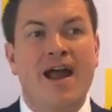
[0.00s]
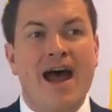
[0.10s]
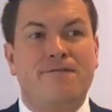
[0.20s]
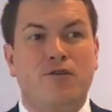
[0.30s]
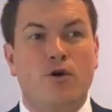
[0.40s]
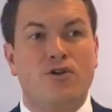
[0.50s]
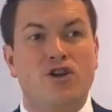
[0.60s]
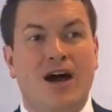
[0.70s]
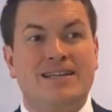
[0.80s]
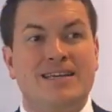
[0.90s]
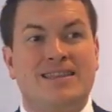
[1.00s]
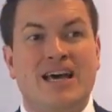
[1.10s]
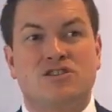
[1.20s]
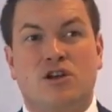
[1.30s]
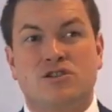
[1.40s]
At
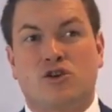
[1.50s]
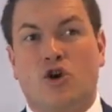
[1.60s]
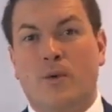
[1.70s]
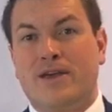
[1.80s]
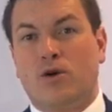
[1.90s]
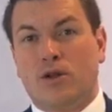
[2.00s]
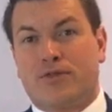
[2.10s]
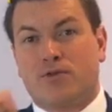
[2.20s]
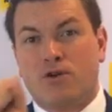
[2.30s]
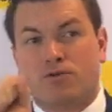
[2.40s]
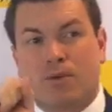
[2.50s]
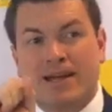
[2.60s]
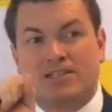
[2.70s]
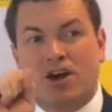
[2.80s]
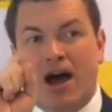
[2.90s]
$490,000 a call. We call it through
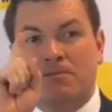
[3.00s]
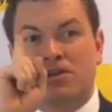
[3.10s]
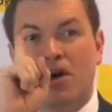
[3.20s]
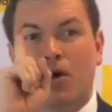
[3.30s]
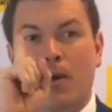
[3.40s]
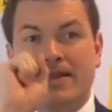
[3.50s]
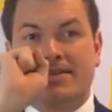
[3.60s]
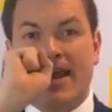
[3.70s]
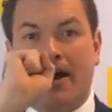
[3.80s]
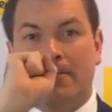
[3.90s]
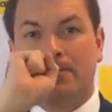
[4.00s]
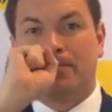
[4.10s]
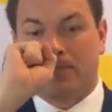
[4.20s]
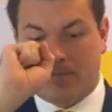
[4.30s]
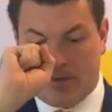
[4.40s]
3 times. Once now.
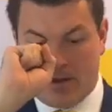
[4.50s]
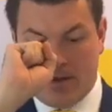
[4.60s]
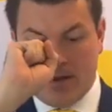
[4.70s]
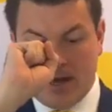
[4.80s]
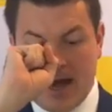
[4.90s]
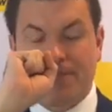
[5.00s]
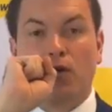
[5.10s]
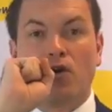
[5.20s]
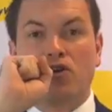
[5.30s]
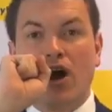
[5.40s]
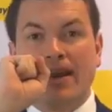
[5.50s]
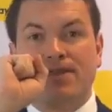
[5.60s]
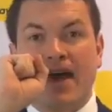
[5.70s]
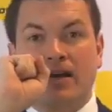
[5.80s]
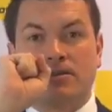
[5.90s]
At
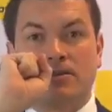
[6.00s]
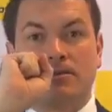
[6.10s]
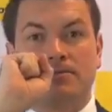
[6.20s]
490,000.